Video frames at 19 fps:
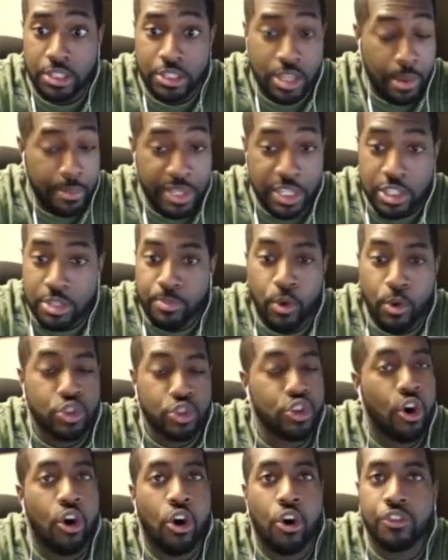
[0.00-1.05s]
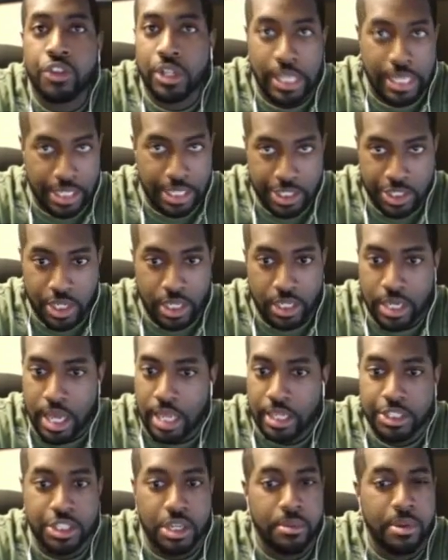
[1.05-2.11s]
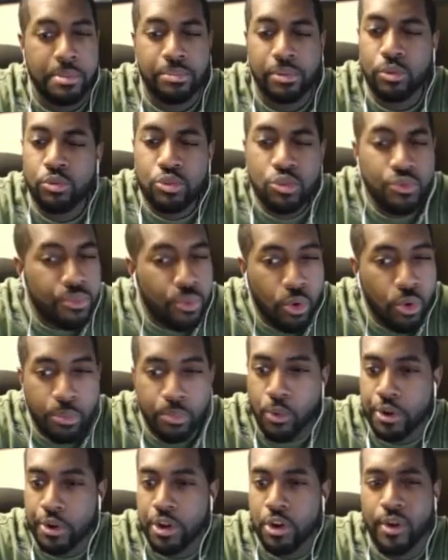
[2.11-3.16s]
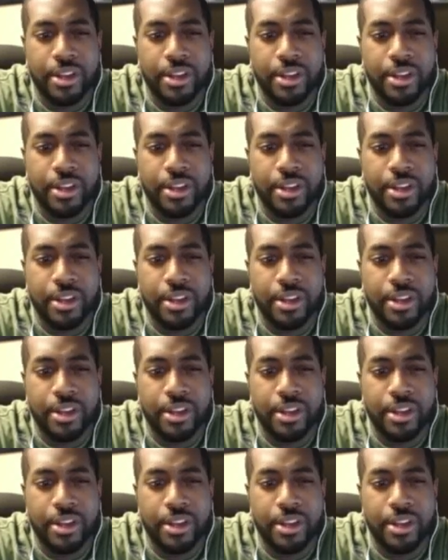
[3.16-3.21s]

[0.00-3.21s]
is, I mean, it sports all the latest technology. I mean, Bluetooth 4.0,